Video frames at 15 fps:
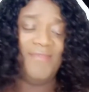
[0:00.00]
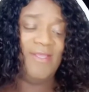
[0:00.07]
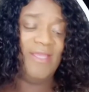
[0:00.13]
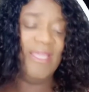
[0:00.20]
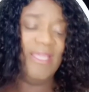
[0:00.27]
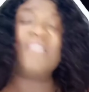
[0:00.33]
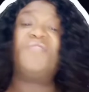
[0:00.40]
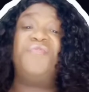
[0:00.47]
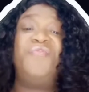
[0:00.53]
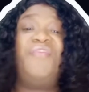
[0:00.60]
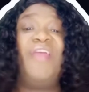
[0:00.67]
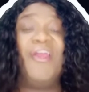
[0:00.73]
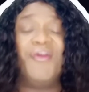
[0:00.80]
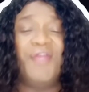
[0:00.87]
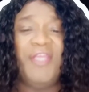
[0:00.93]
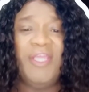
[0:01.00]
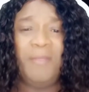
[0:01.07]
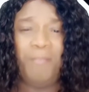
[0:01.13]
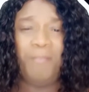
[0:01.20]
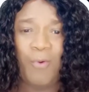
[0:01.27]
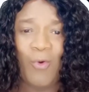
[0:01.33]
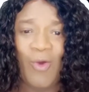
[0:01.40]
It's very
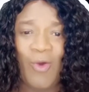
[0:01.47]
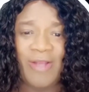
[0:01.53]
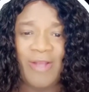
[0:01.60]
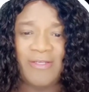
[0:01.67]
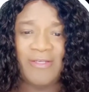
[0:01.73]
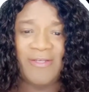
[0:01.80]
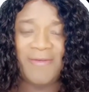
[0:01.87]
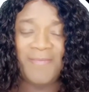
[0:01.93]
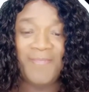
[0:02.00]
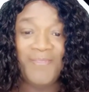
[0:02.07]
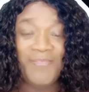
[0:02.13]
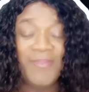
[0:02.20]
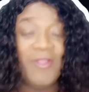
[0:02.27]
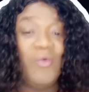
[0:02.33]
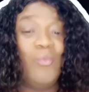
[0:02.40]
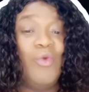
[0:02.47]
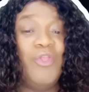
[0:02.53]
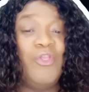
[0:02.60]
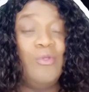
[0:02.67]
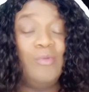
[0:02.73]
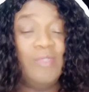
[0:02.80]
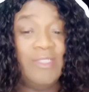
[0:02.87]
important when you
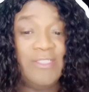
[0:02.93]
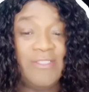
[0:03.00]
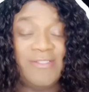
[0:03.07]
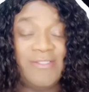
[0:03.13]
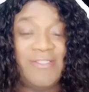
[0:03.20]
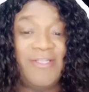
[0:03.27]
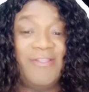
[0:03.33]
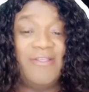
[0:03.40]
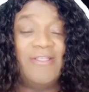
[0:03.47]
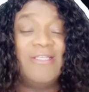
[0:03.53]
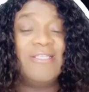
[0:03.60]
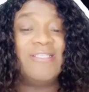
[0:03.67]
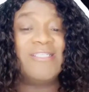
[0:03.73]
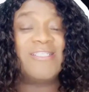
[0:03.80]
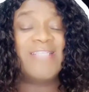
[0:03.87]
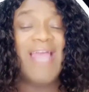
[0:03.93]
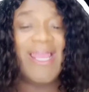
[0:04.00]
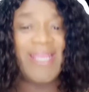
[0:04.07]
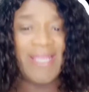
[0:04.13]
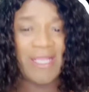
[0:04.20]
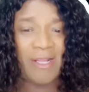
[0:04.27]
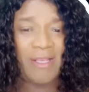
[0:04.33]
listen to the
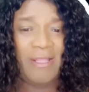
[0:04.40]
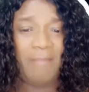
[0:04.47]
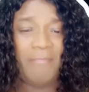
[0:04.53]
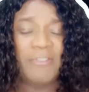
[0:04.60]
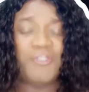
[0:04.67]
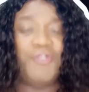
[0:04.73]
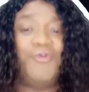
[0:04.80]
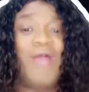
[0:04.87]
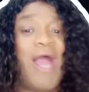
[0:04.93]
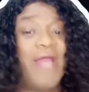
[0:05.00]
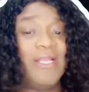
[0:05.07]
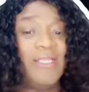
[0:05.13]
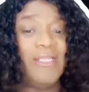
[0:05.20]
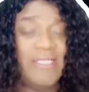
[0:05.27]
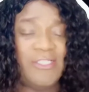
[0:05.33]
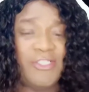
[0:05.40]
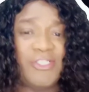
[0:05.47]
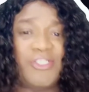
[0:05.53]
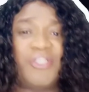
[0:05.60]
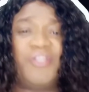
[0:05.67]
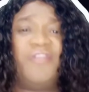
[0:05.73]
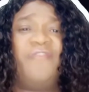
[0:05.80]
second clip, but you got to listen
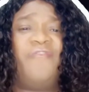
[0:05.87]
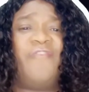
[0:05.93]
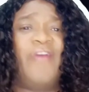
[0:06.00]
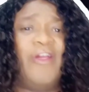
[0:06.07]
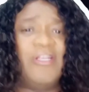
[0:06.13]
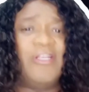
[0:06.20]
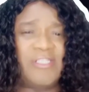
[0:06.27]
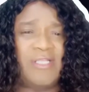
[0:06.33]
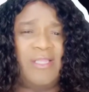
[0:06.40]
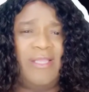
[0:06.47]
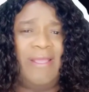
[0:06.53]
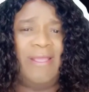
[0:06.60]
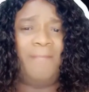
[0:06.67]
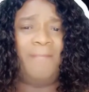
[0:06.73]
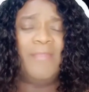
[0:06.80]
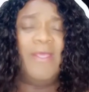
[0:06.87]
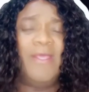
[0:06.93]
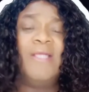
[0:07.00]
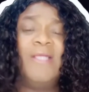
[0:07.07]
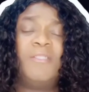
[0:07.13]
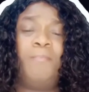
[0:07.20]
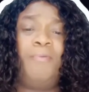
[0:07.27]
to the first clip
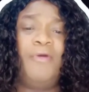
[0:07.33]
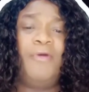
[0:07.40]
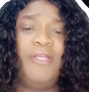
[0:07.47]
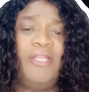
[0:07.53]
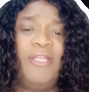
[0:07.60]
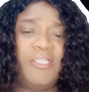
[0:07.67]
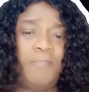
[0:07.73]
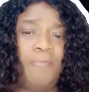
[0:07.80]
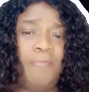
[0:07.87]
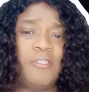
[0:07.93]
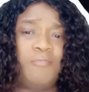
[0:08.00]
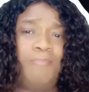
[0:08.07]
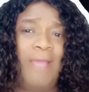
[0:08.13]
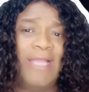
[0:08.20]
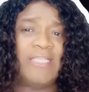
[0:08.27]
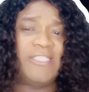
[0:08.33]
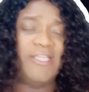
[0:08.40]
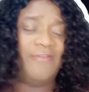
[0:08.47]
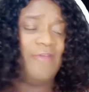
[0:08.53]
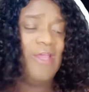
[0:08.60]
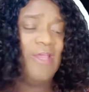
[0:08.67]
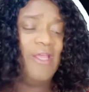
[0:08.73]
to put it into perspective.
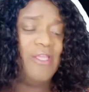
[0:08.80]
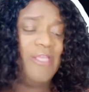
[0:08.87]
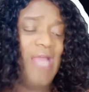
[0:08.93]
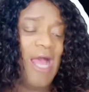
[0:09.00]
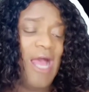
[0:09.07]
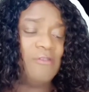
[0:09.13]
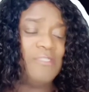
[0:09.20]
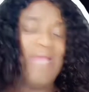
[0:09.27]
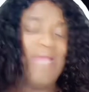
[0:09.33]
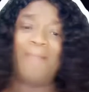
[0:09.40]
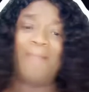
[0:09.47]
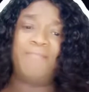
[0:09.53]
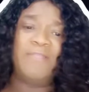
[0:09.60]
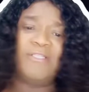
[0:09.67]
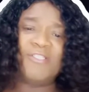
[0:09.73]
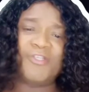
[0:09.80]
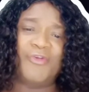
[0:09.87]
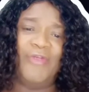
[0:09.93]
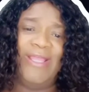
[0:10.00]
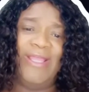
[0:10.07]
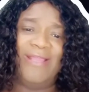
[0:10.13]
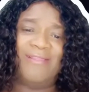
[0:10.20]
Y'all tap the
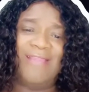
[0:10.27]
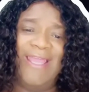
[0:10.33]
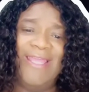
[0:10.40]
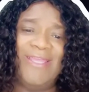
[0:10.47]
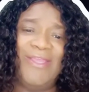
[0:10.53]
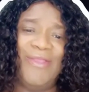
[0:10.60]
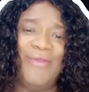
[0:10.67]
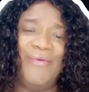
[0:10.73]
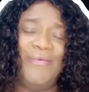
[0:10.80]
screen. Thank you.